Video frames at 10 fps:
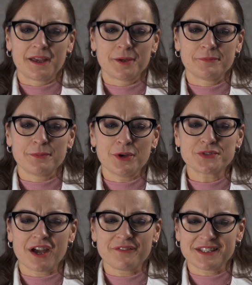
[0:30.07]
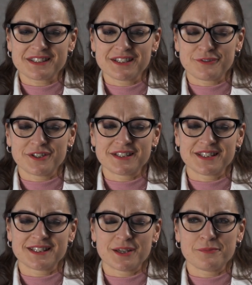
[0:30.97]
The most obvious difference
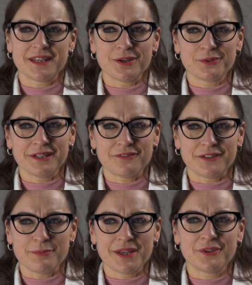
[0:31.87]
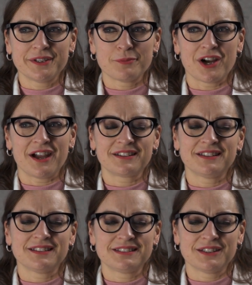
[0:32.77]
is I'm the only female in the
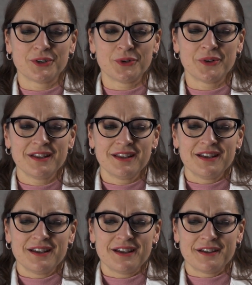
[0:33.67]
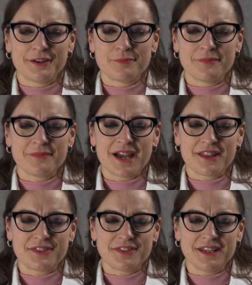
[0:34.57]
practice, so I
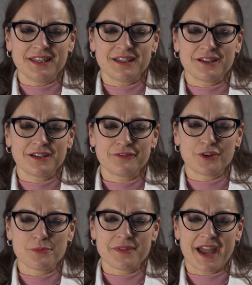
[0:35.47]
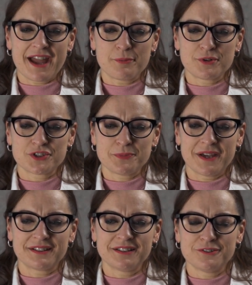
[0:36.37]
think from that
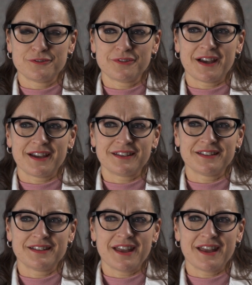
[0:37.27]
perspective I can